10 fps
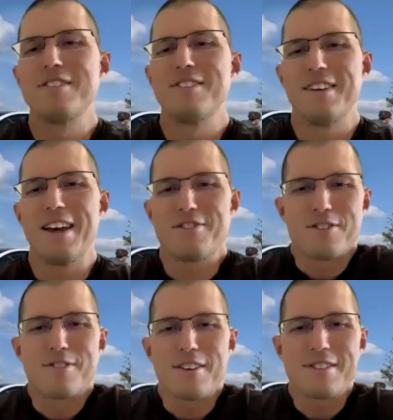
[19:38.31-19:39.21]
it
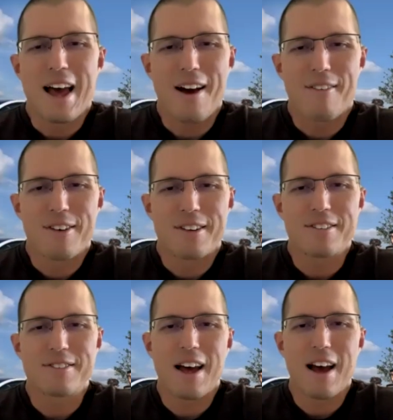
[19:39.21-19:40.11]
just doesn't have
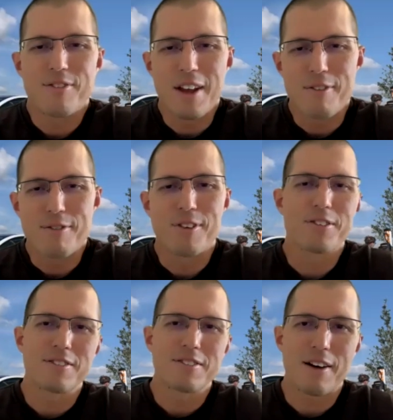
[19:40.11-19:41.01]
Netflix, it
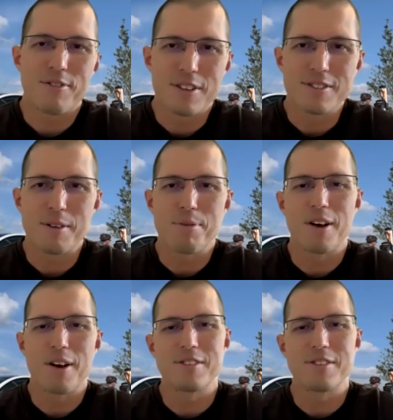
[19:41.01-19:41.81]
doesn't have Disney Plus,